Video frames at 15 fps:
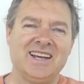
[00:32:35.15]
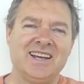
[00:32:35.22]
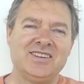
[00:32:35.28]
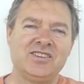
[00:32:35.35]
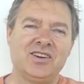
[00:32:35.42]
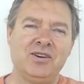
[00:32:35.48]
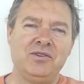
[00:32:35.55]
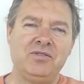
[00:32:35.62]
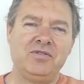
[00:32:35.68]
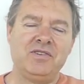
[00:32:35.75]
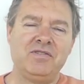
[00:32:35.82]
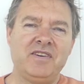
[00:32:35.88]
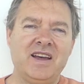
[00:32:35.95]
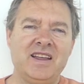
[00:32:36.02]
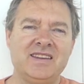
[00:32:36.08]
So if
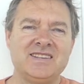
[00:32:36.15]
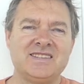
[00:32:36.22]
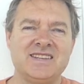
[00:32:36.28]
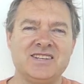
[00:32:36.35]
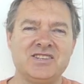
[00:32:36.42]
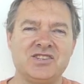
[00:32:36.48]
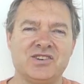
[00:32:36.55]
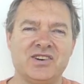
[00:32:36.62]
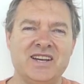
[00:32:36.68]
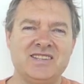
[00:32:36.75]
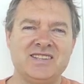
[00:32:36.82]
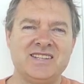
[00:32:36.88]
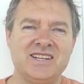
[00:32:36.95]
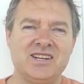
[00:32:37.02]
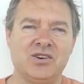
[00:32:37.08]
you found this
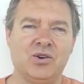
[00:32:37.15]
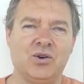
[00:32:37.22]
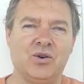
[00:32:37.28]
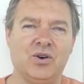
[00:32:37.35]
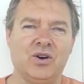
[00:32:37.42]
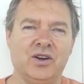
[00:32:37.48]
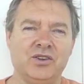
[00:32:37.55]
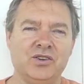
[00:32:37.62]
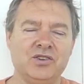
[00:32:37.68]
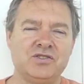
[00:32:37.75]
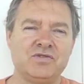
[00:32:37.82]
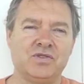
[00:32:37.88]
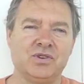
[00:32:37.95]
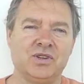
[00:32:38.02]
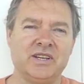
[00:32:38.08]
interesting or
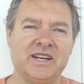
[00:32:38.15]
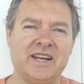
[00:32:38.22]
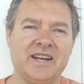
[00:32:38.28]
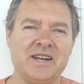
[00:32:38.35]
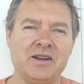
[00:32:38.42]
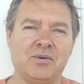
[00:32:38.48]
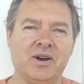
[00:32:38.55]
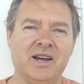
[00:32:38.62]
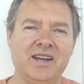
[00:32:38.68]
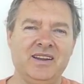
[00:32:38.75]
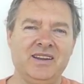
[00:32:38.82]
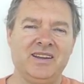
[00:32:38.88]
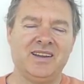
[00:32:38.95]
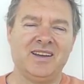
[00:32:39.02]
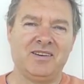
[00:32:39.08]
useful in any
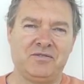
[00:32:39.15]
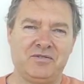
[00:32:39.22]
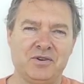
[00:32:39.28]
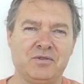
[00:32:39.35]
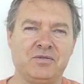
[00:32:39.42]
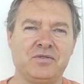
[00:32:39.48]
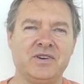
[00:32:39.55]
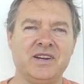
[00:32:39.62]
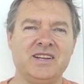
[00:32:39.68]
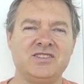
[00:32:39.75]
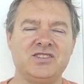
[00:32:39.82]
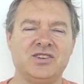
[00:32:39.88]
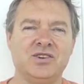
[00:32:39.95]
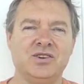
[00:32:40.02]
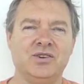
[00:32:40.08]
way, feel free
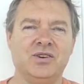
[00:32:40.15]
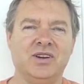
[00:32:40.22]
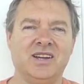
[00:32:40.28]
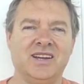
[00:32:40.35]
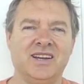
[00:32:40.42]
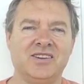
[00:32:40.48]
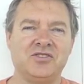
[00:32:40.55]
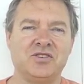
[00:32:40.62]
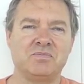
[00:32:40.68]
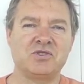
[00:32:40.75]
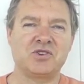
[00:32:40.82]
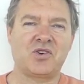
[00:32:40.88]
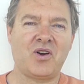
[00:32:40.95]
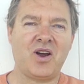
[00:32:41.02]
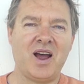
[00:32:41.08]
to
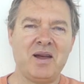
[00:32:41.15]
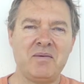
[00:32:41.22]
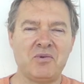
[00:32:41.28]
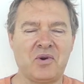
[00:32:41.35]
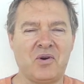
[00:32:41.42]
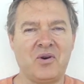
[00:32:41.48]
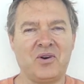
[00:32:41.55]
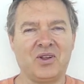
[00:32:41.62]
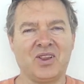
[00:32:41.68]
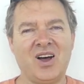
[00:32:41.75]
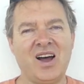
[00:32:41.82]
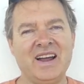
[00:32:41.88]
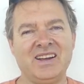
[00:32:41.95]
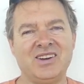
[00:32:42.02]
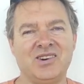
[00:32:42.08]
subscribe or
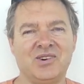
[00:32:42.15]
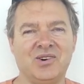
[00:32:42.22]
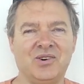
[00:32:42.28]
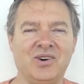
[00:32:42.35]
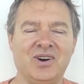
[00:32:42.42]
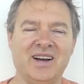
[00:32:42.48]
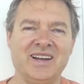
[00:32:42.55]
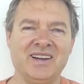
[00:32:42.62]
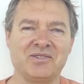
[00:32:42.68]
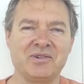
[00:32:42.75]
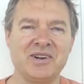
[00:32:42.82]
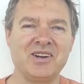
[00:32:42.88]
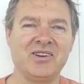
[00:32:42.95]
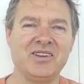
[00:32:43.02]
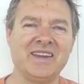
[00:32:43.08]
like or
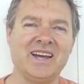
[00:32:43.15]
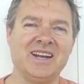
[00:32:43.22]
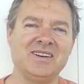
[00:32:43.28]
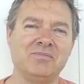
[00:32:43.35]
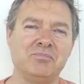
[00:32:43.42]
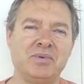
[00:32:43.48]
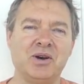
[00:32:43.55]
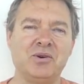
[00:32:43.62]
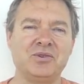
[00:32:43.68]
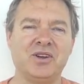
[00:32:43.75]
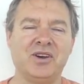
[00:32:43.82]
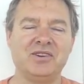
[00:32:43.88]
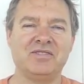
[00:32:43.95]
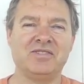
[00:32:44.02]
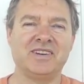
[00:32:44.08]
ring on that bell
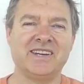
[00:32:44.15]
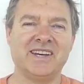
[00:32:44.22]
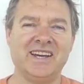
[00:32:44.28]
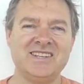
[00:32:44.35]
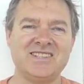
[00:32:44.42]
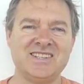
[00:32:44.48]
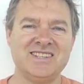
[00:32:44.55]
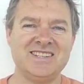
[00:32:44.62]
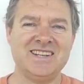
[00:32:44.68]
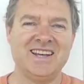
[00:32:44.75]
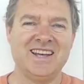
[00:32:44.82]
notification.